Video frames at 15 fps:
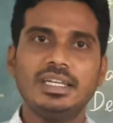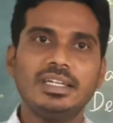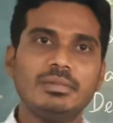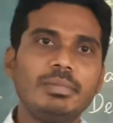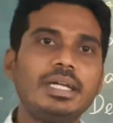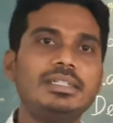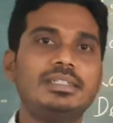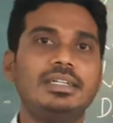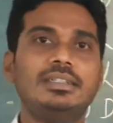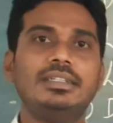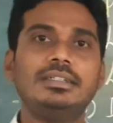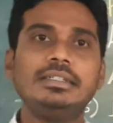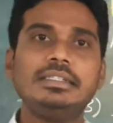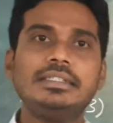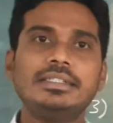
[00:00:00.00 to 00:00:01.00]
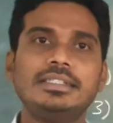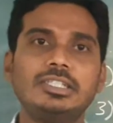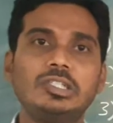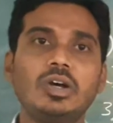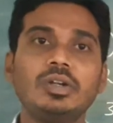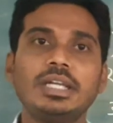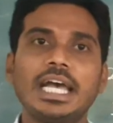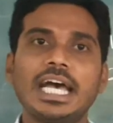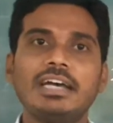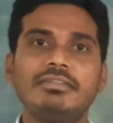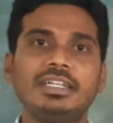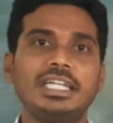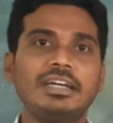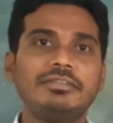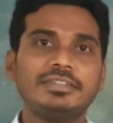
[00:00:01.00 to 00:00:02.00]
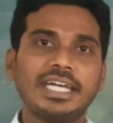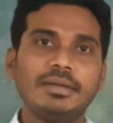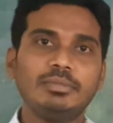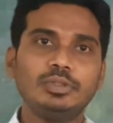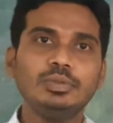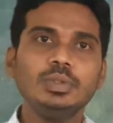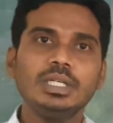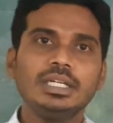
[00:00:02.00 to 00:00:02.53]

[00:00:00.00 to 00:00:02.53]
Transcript: But the teacher does not have enough time to